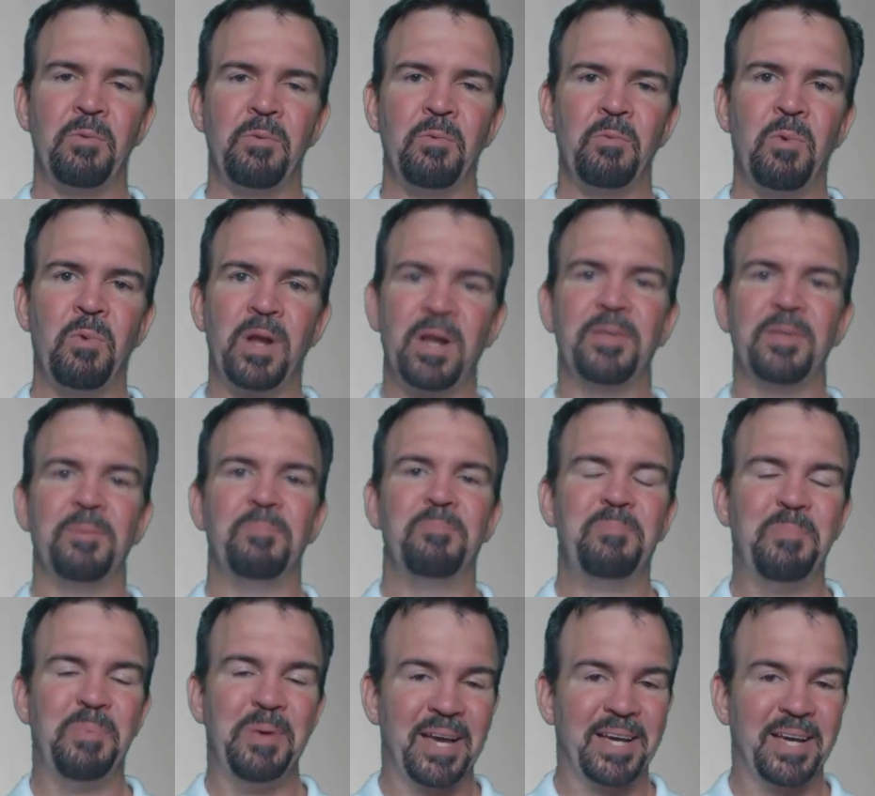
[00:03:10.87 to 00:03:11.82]
And one
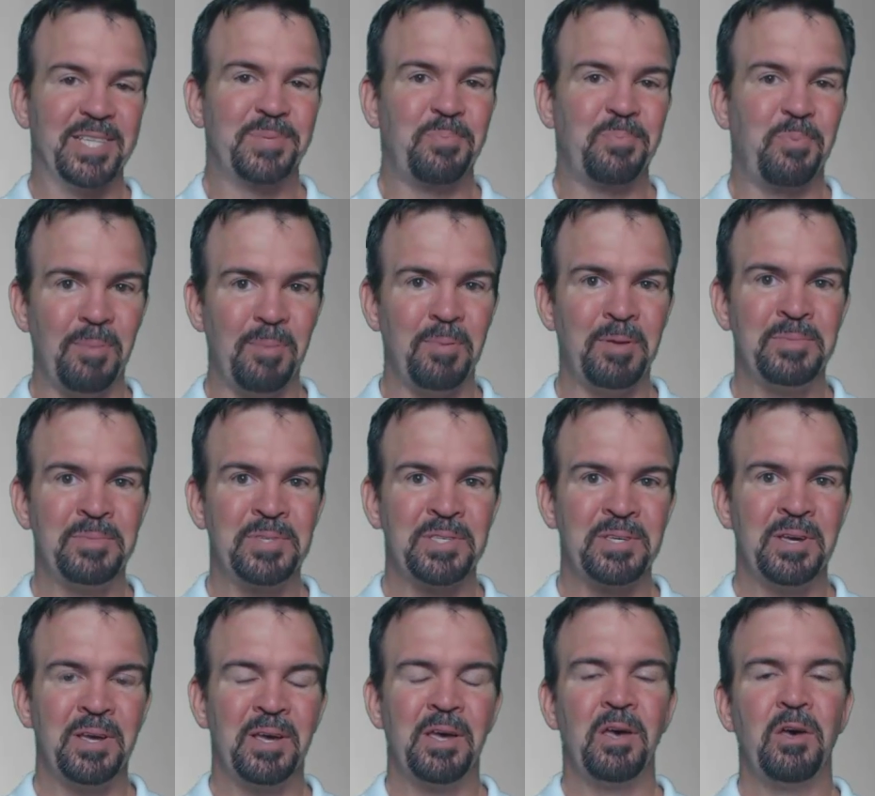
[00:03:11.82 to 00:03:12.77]
of the biggest
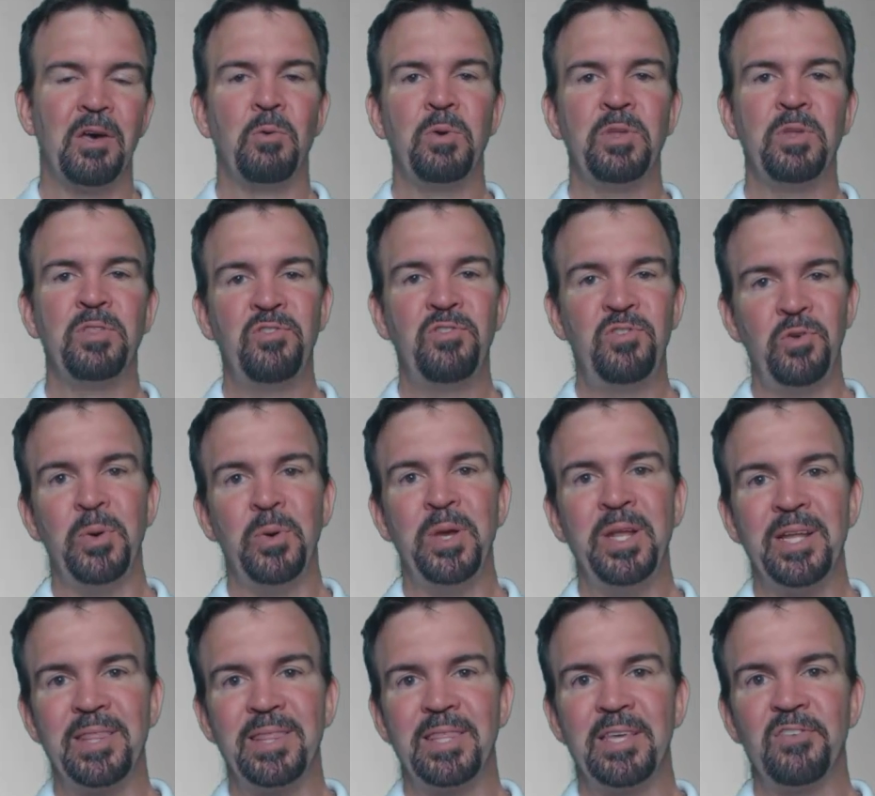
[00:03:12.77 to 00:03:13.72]
problems
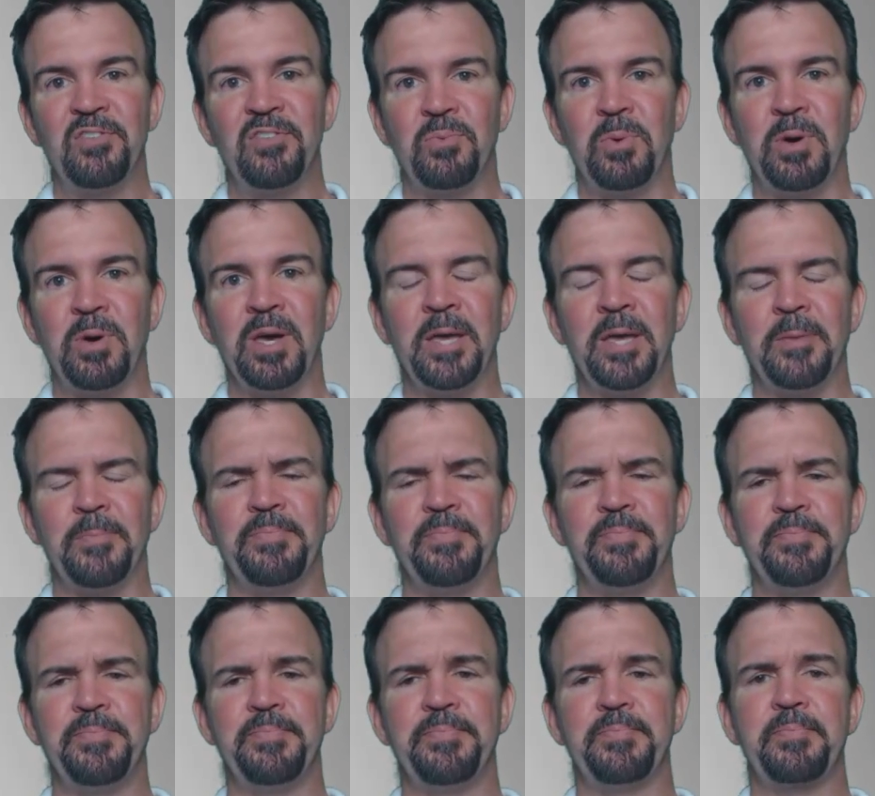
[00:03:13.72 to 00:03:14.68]
with doing it this
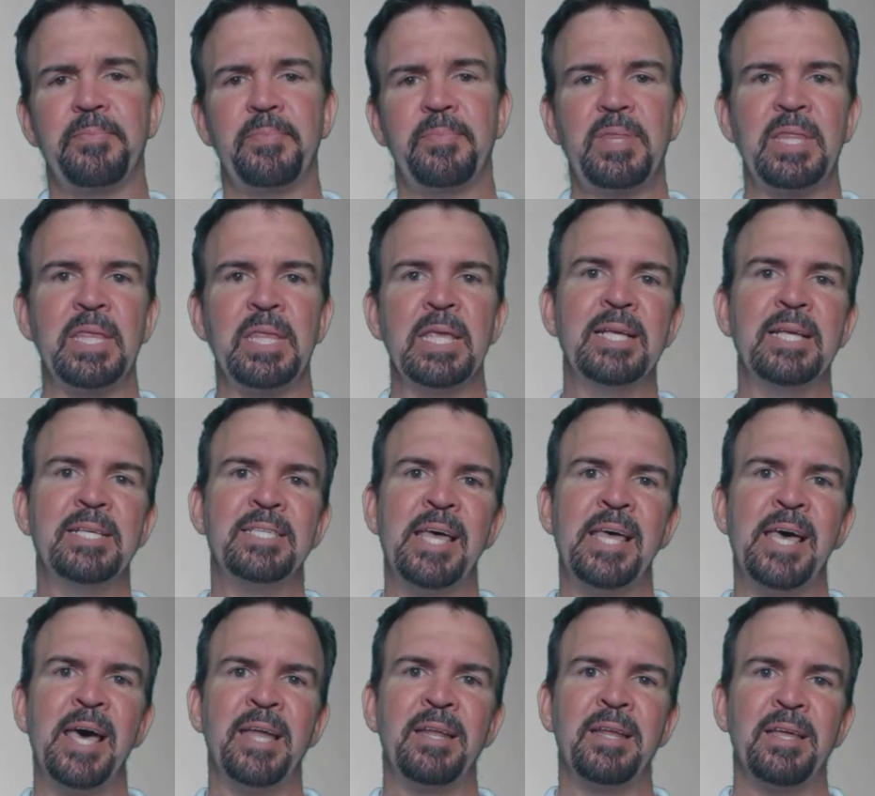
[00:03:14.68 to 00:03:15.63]
way
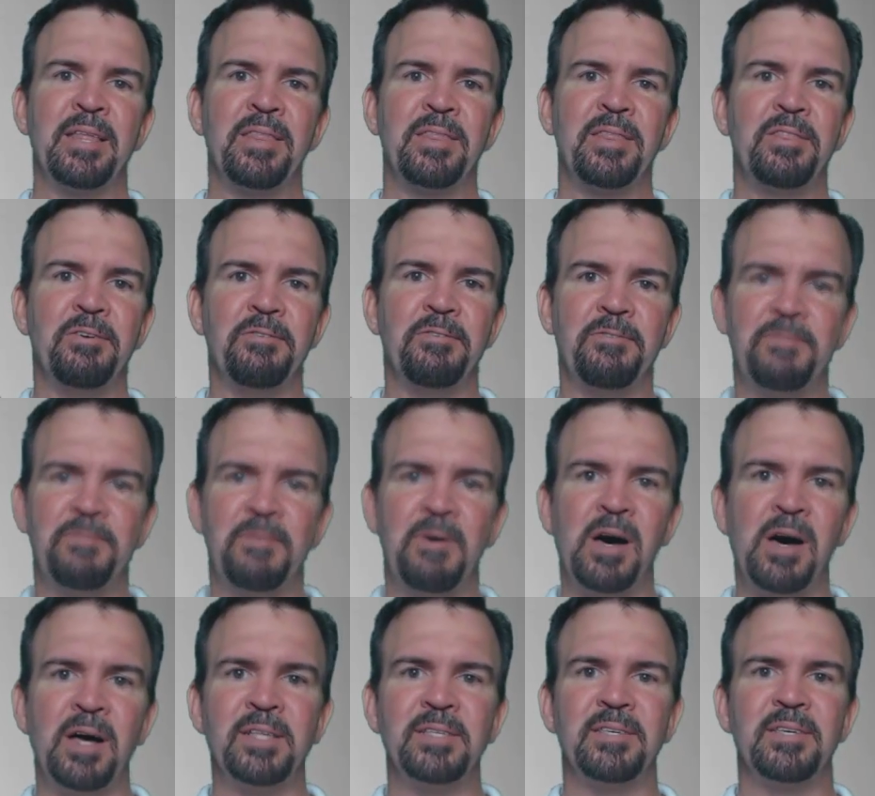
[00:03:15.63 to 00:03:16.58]
is that
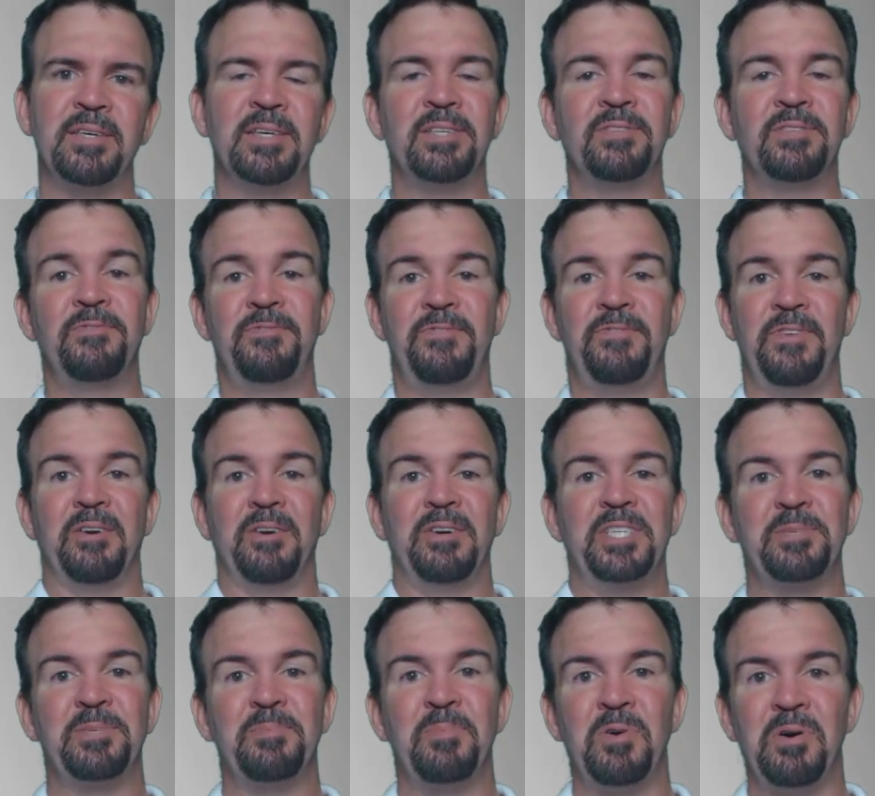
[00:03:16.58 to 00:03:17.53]
the font is
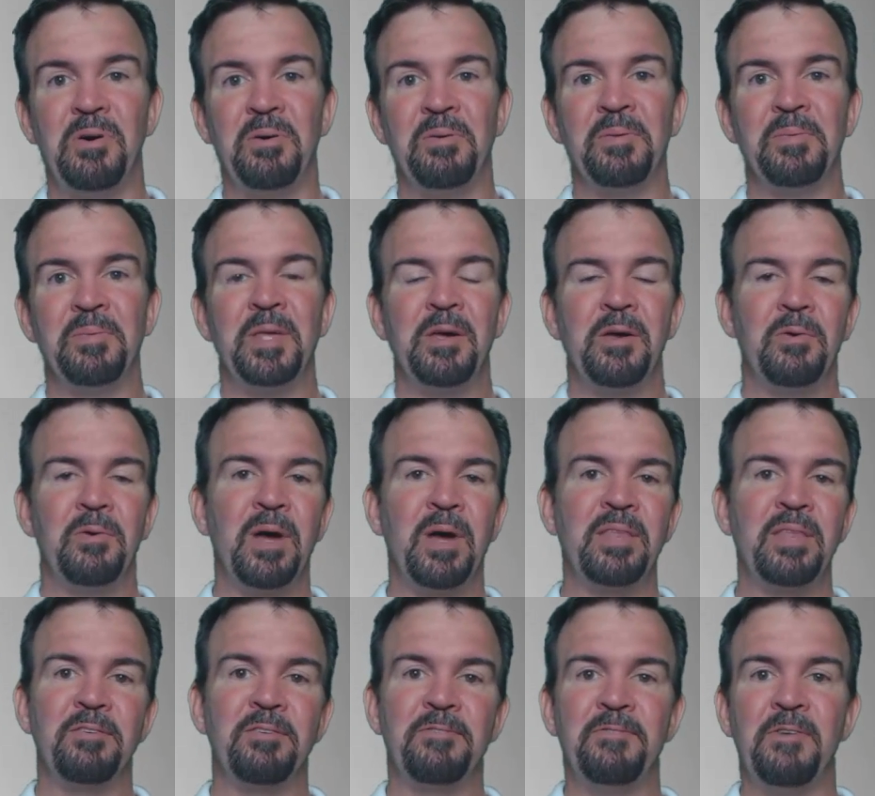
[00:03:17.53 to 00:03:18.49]
very small,
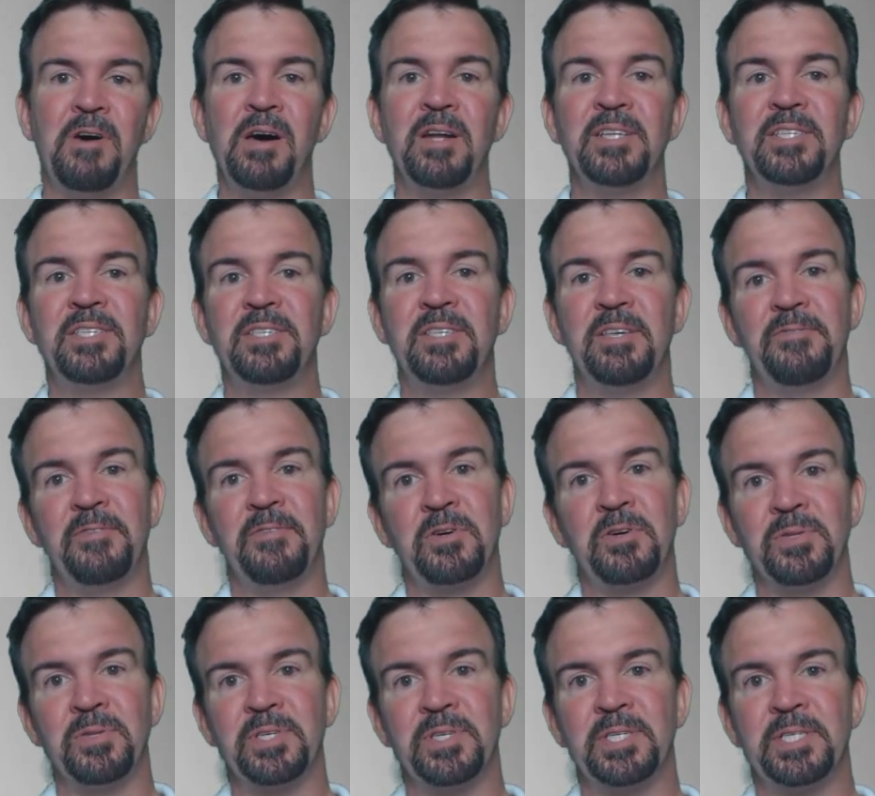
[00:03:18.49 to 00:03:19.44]
right? The font
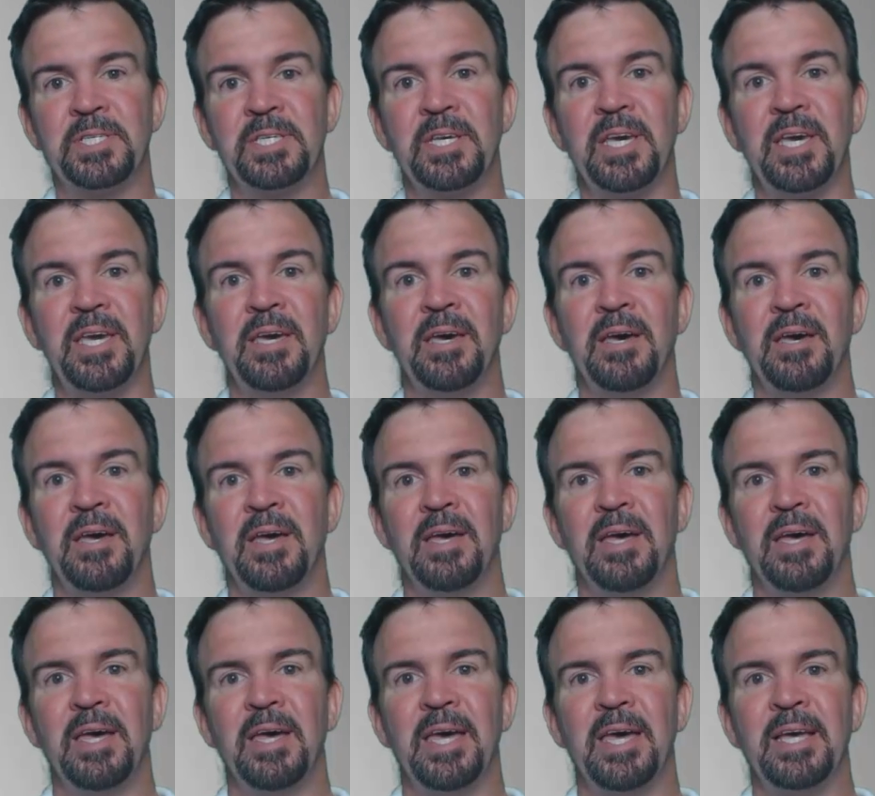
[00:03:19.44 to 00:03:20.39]
is difficult to see.